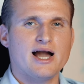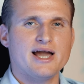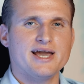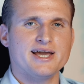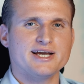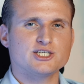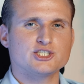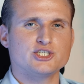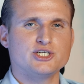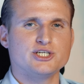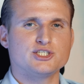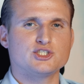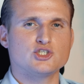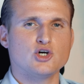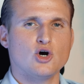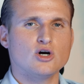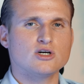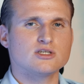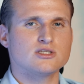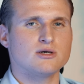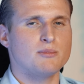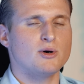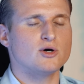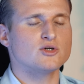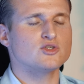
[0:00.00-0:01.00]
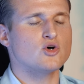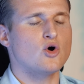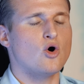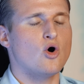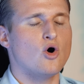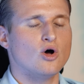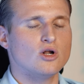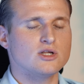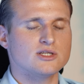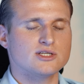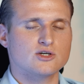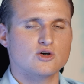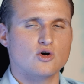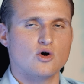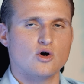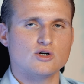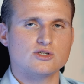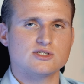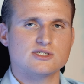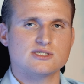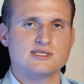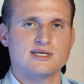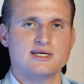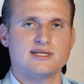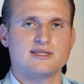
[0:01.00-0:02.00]
I actually talked about all the
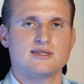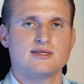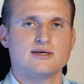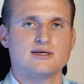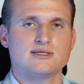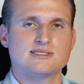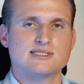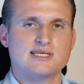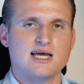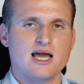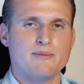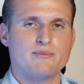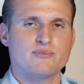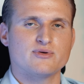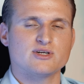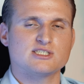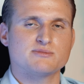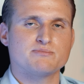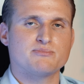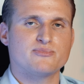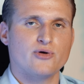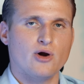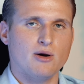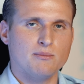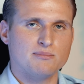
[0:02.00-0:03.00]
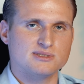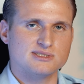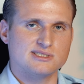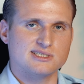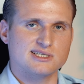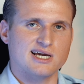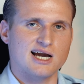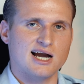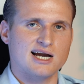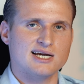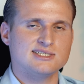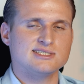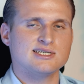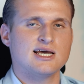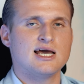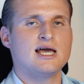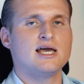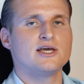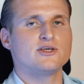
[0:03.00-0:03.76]
costs in the Cyprus property guide.